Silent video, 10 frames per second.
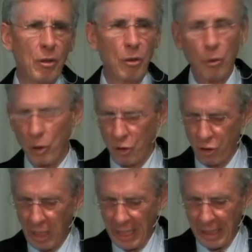who were
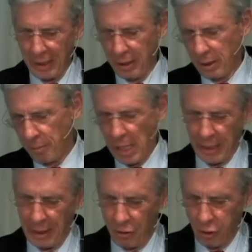slain and their
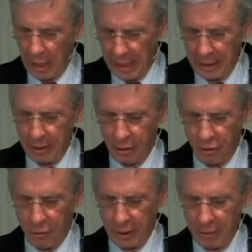bodies laid in the
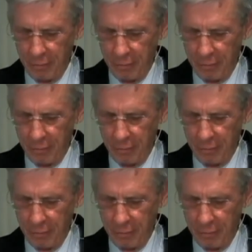street.